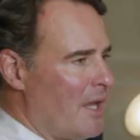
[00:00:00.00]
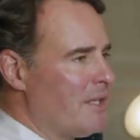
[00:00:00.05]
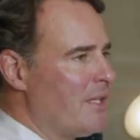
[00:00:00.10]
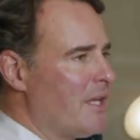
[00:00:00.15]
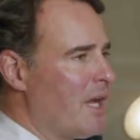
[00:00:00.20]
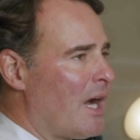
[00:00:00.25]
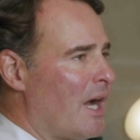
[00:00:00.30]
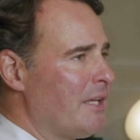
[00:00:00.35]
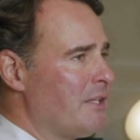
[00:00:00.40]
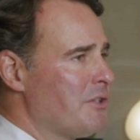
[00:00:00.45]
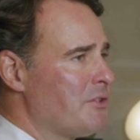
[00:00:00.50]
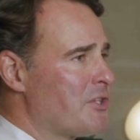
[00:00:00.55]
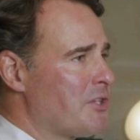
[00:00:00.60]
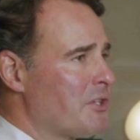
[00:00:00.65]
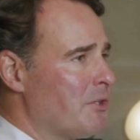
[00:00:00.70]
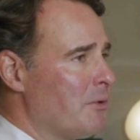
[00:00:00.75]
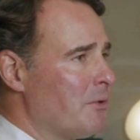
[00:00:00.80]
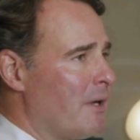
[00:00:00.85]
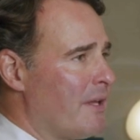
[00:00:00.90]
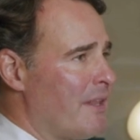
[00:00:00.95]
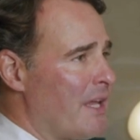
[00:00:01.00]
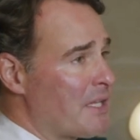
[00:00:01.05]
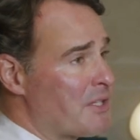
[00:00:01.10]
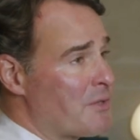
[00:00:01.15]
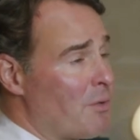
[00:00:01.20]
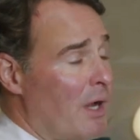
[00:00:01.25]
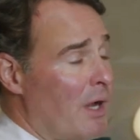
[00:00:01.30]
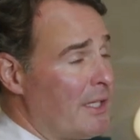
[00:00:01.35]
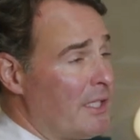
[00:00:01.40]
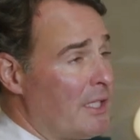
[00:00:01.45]
Yeah, I do too. And that's
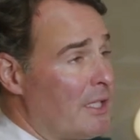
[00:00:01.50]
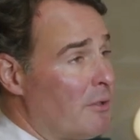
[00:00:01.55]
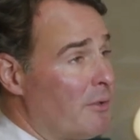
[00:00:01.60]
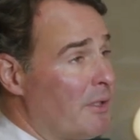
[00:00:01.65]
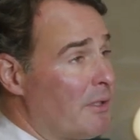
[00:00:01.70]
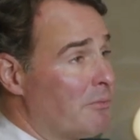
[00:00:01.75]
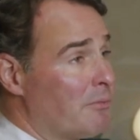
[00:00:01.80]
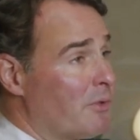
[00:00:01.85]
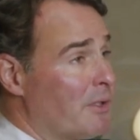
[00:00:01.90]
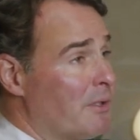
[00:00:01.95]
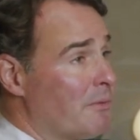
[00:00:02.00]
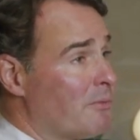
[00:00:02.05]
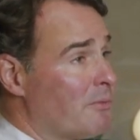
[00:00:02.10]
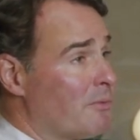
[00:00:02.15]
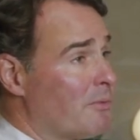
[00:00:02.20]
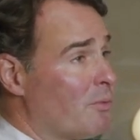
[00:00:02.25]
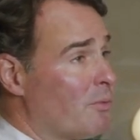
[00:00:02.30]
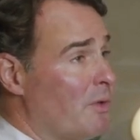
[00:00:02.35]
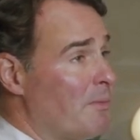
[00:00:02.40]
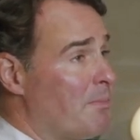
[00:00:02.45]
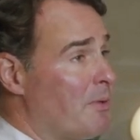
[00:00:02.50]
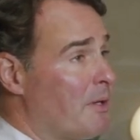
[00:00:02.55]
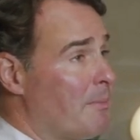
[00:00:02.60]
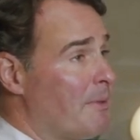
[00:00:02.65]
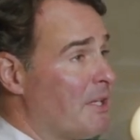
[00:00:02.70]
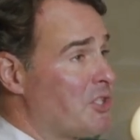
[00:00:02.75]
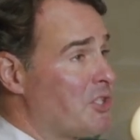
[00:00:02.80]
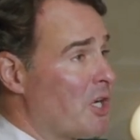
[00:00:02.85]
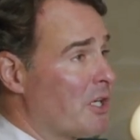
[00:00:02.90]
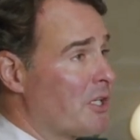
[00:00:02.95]
why, you know, we put a
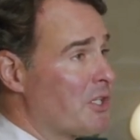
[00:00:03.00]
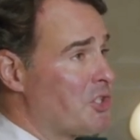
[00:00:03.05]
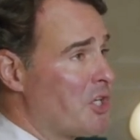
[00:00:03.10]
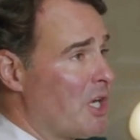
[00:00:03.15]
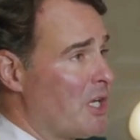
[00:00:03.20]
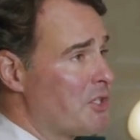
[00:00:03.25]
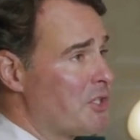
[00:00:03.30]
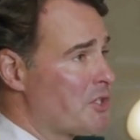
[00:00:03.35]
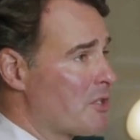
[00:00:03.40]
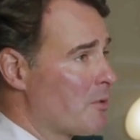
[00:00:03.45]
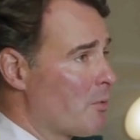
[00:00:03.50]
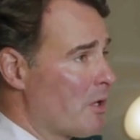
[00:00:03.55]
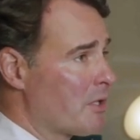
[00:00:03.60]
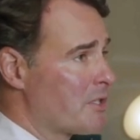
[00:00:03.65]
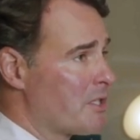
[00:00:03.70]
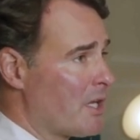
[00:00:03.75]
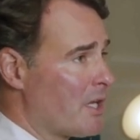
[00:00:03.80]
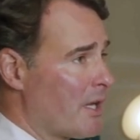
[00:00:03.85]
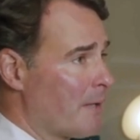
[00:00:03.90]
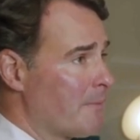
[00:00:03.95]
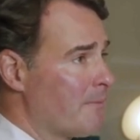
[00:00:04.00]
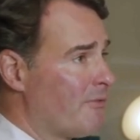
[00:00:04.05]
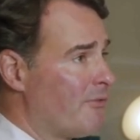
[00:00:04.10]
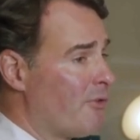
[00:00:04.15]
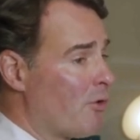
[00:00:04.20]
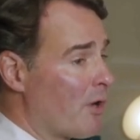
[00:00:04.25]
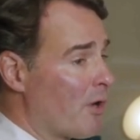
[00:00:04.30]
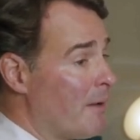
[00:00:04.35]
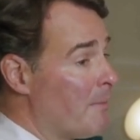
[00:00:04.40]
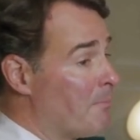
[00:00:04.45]
big chunk of change to work today
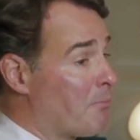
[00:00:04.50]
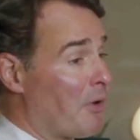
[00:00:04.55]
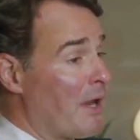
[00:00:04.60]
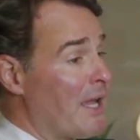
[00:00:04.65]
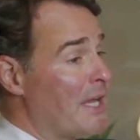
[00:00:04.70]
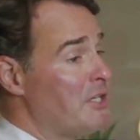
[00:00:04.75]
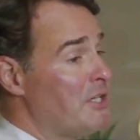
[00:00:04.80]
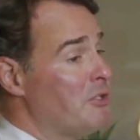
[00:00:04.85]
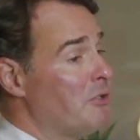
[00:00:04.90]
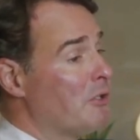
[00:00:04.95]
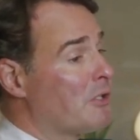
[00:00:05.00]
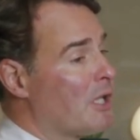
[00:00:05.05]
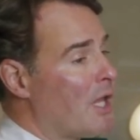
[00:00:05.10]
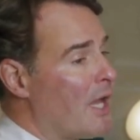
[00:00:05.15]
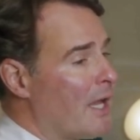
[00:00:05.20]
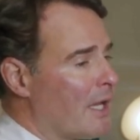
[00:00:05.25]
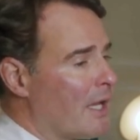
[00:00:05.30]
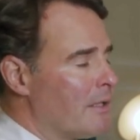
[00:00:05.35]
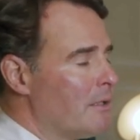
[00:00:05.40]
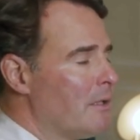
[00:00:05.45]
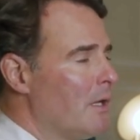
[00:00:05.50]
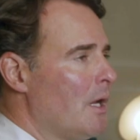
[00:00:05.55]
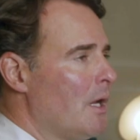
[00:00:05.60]
for a brand new client,